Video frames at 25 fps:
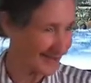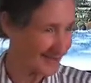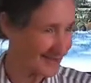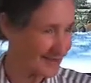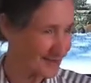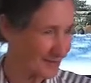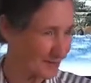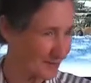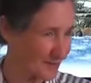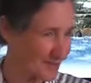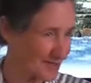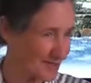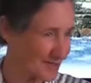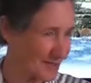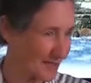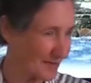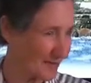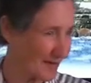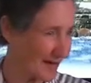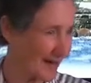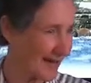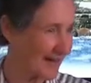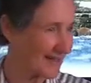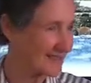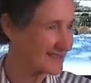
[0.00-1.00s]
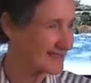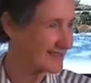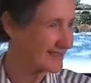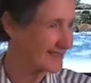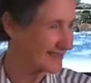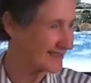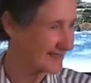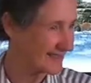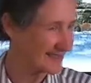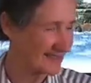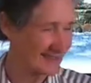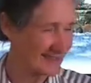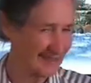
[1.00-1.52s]
It's also
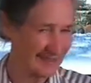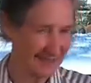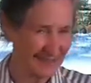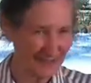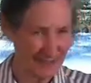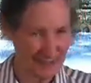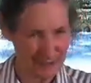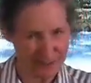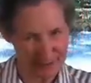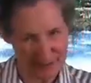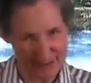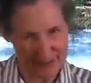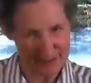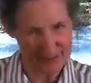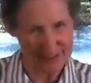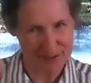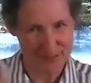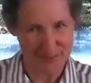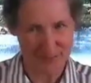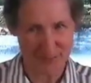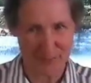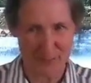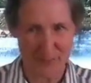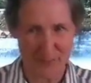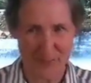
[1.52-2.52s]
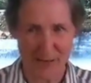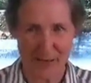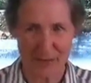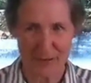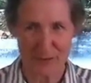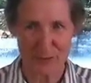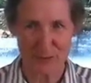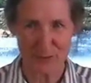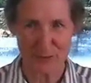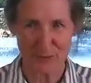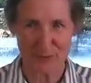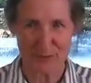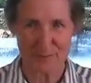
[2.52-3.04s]
anti-yeast. So it's a
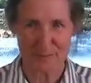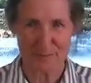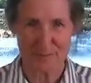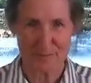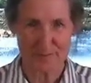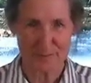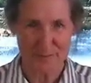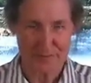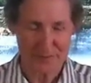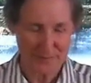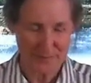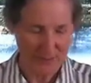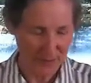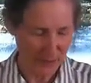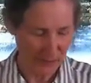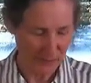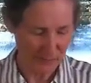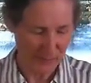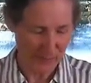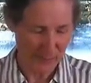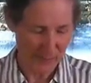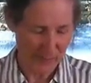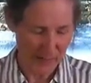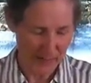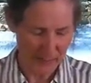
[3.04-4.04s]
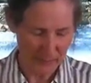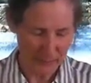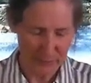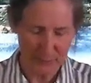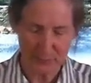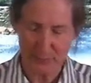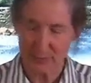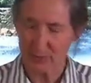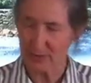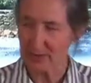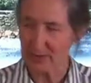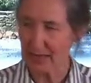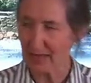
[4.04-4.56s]
remarkable,
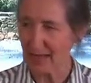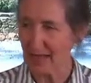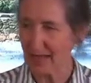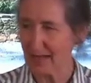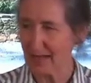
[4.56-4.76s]
we'll